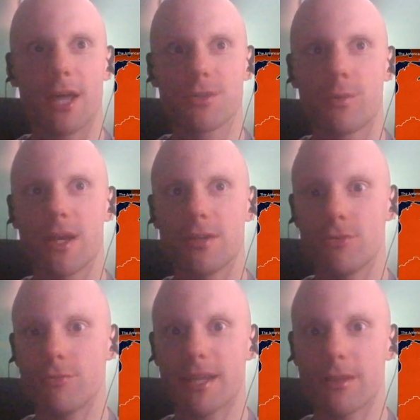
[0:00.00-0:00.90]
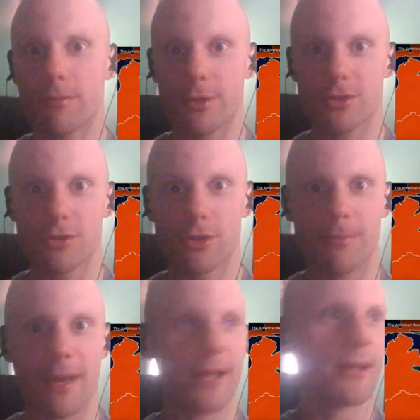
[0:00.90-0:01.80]
as a way to make the British look
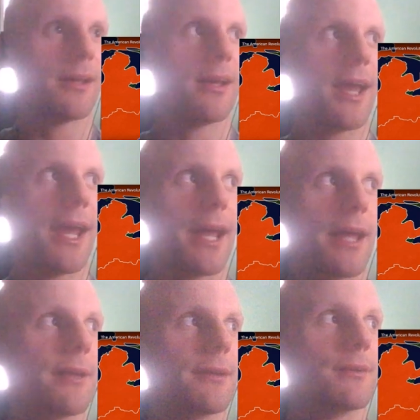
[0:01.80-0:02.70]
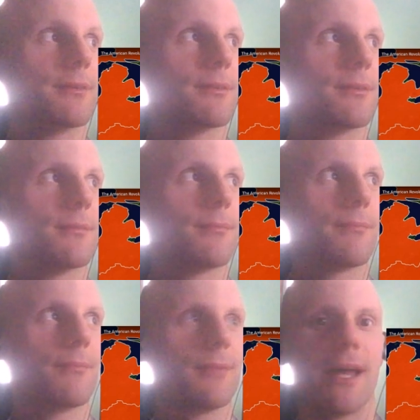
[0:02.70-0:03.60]
bad. And,
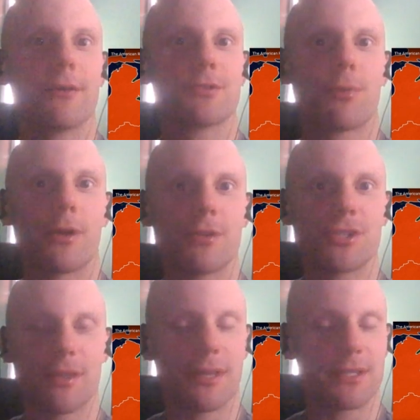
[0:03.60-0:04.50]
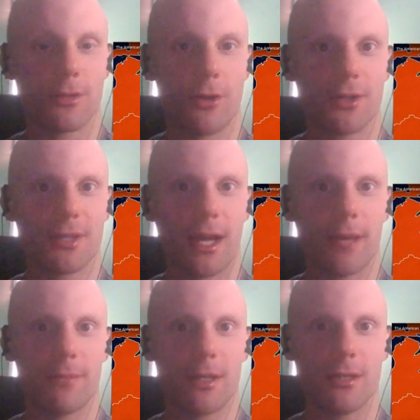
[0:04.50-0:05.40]
yeah, that was pretty much it. It's a long
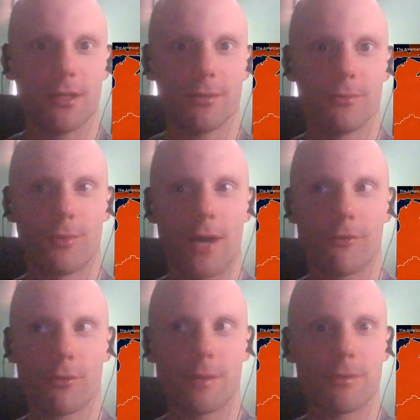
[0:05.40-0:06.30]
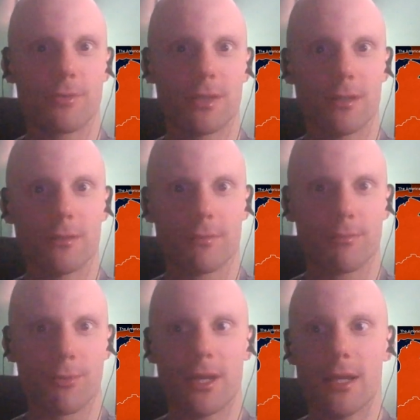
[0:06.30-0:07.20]
time heated rivalry between
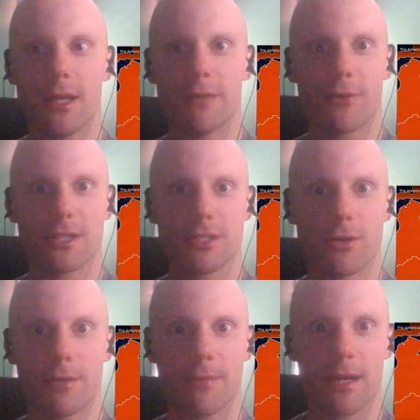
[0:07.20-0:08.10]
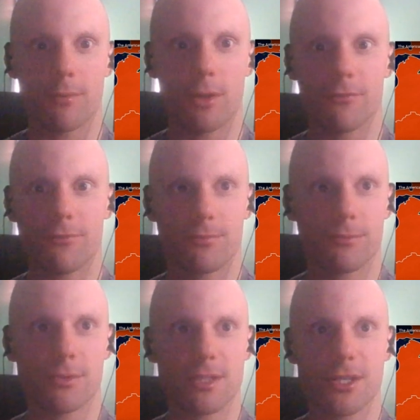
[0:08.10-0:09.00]
Britain and France going back, well, if
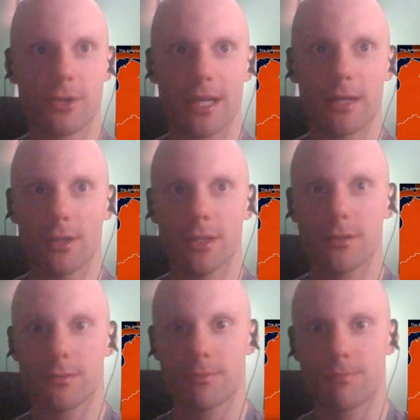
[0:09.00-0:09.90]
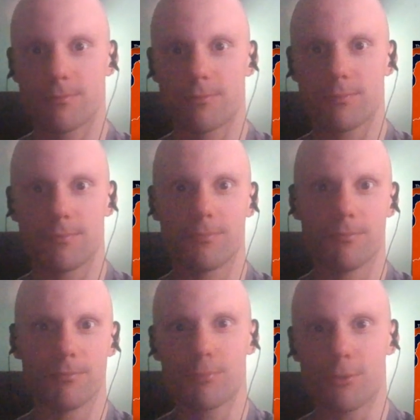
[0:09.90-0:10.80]
you consider England
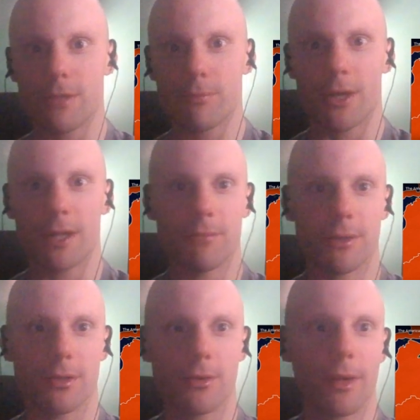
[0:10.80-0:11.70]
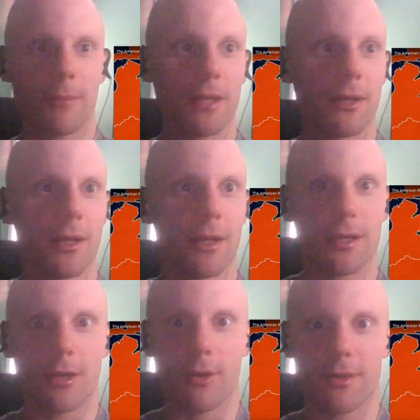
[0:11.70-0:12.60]
pre-Britain, but you know what I mean.
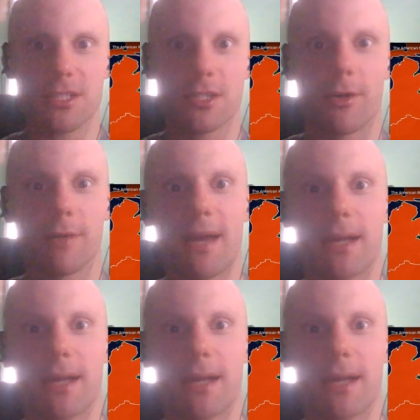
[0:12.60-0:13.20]
This is going